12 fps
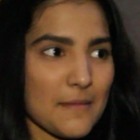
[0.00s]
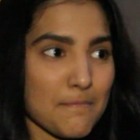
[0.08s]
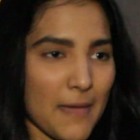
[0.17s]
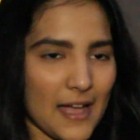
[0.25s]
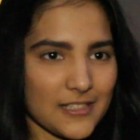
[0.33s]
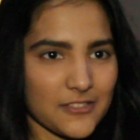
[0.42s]
the
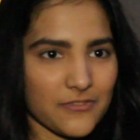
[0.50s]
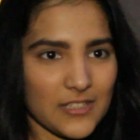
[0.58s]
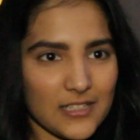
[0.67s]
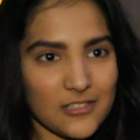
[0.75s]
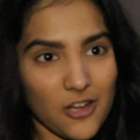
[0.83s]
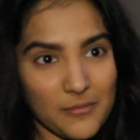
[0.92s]
impacts
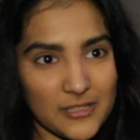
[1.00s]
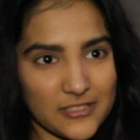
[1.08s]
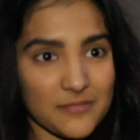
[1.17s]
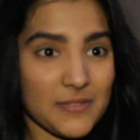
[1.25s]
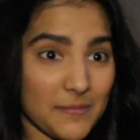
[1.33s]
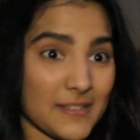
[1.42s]
of
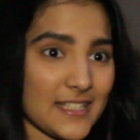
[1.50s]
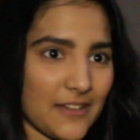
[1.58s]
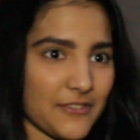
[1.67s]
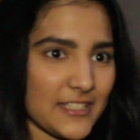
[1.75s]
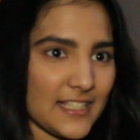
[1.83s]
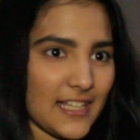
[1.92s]
economics on
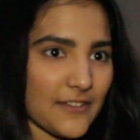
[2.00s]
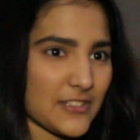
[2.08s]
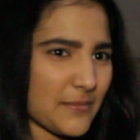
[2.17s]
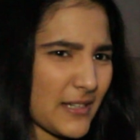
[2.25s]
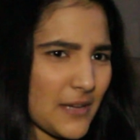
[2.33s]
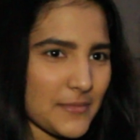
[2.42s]
people's everyday
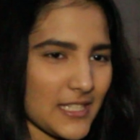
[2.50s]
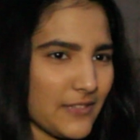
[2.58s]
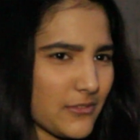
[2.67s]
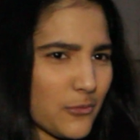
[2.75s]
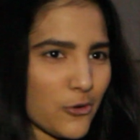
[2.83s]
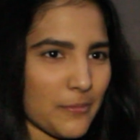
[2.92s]
lives. It
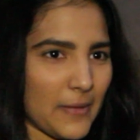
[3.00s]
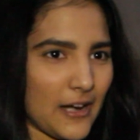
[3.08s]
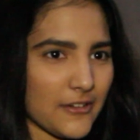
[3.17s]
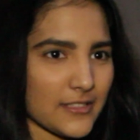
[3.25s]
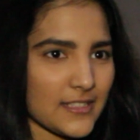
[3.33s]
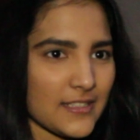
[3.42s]
becomes even more
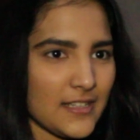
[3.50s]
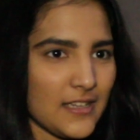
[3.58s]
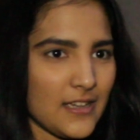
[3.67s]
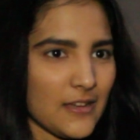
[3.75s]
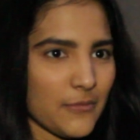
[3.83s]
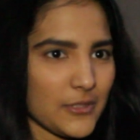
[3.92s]
apparent
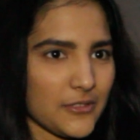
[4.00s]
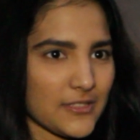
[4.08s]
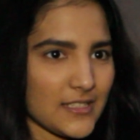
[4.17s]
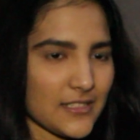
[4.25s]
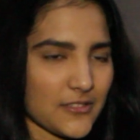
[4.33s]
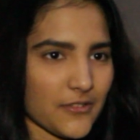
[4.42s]

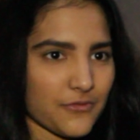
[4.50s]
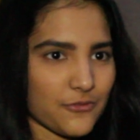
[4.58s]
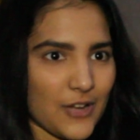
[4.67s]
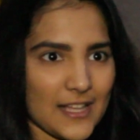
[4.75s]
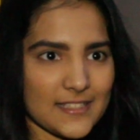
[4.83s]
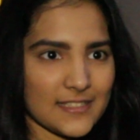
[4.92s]
when you see sort
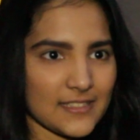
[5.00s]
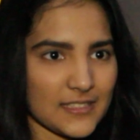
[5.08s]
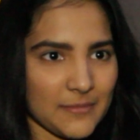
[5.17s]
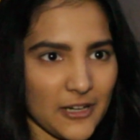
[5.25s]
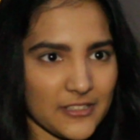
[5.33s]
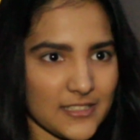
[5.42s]
of
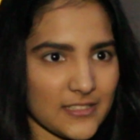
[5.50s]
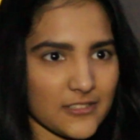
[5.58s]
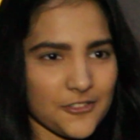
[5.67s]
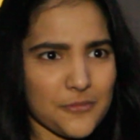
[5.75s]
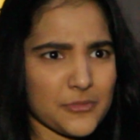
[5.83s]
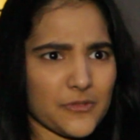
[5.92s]
drastic
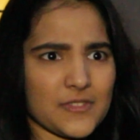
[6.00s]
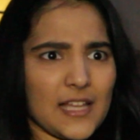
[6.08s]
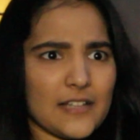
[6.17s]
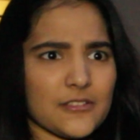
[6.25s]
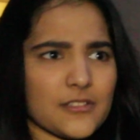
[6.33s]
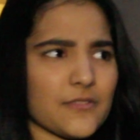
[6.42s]
disparities in terms of
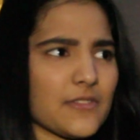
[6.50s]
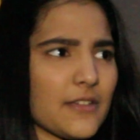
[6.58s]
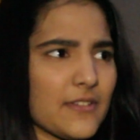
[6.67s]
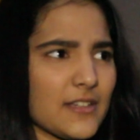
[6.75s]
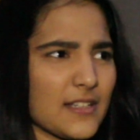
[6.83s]
standards of